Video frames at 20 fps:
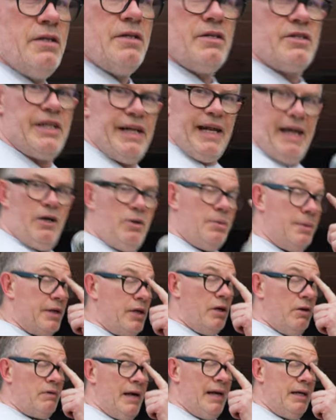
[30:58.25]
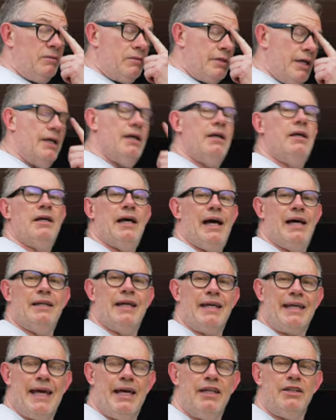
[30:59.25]
So now we go around and
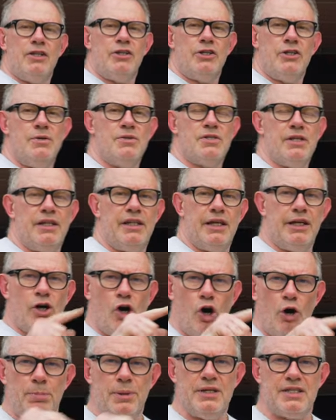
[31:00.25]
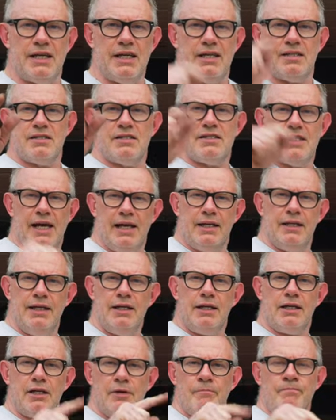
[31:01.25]
again, using the opposites
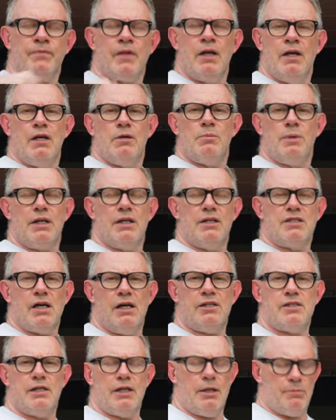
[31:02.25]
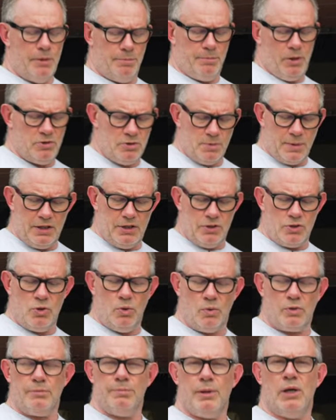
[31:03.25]
technique, we're going to tighten up the bolts, we're going to
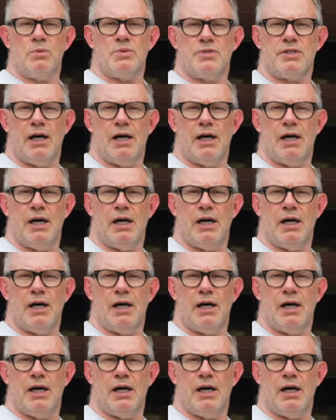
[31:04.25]
torque the bolts